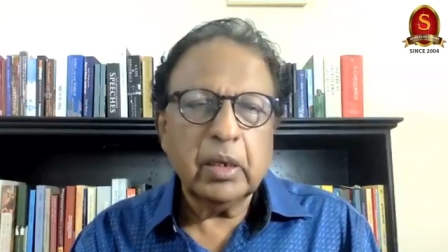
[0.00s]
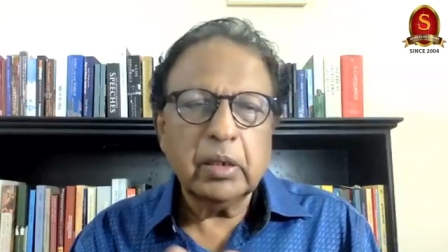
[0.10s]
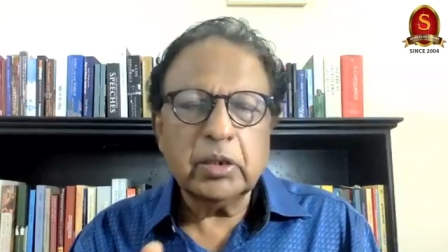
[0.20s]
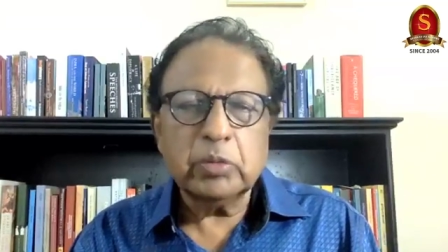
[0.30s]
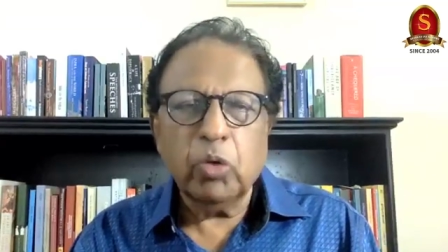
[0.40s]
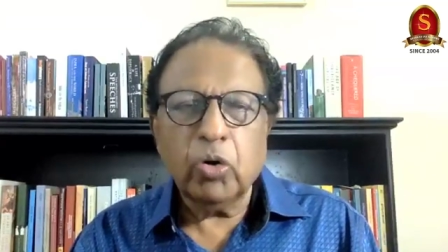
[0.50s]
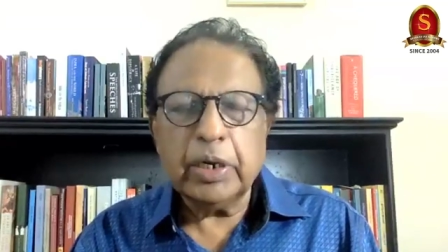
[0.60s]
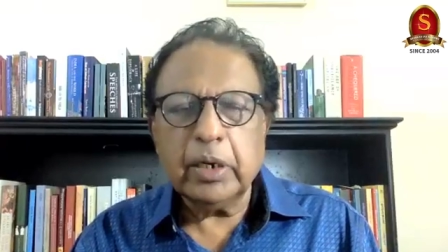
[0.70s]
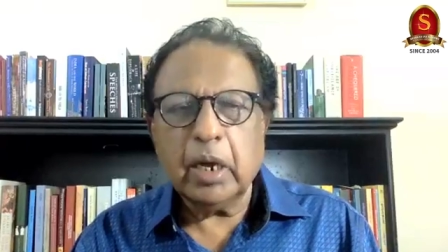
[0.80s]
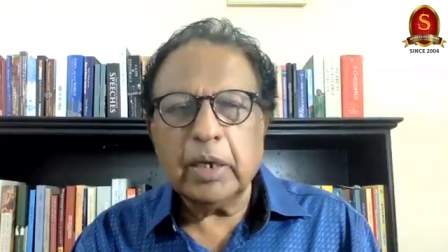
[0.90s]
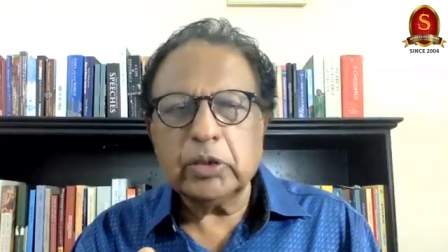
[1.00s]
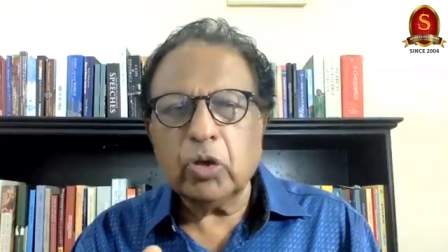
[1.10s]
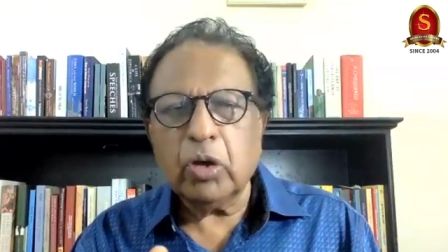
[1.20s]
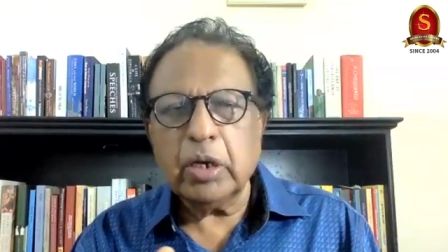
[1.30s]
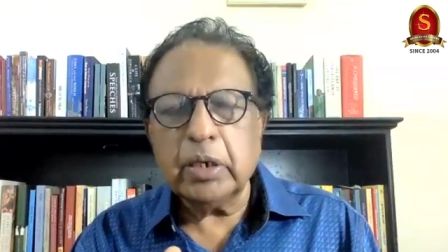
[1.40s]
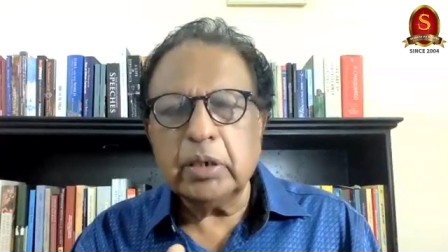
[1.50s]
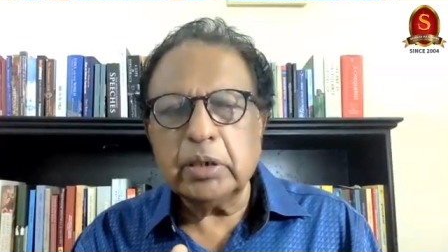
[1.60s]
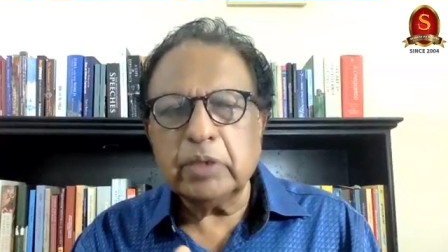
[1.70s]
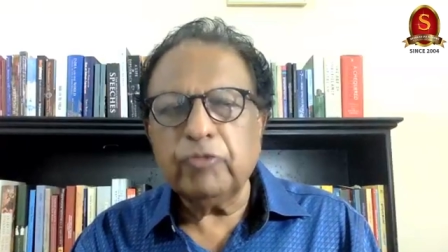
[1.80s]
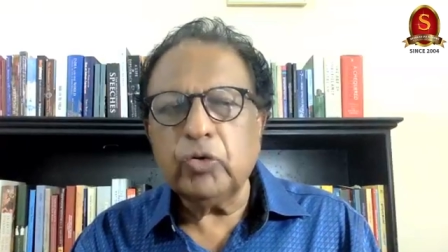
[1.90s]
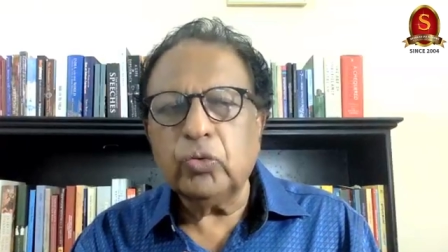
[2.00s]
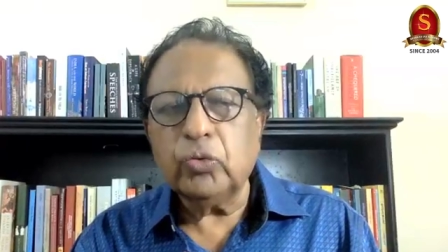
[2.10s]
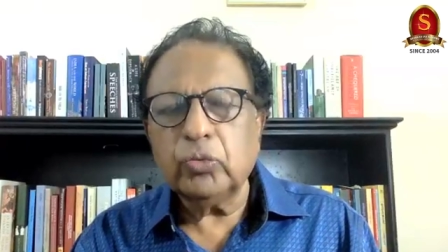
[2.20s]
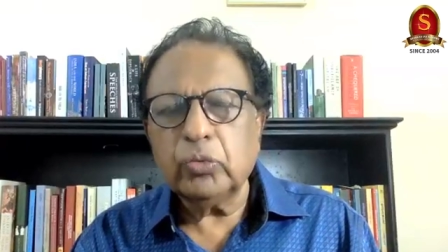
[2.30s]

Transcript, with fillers: This morning, I saw an interview